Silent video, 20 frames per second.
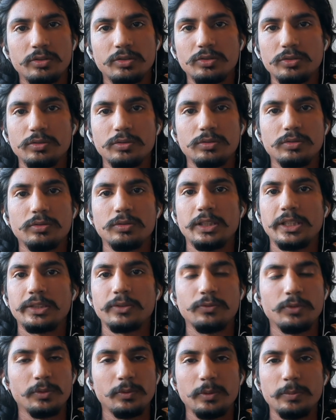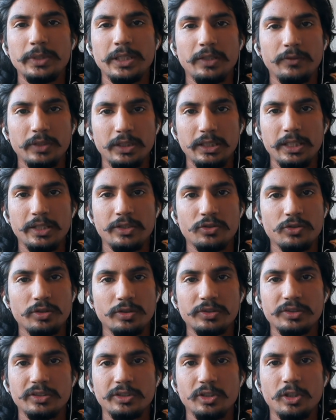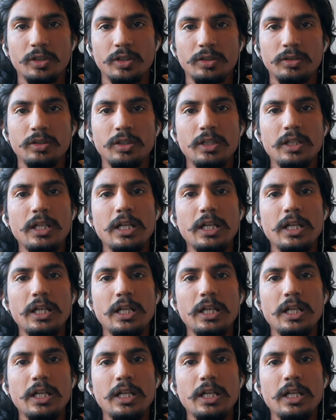So like we will be having lectures and all.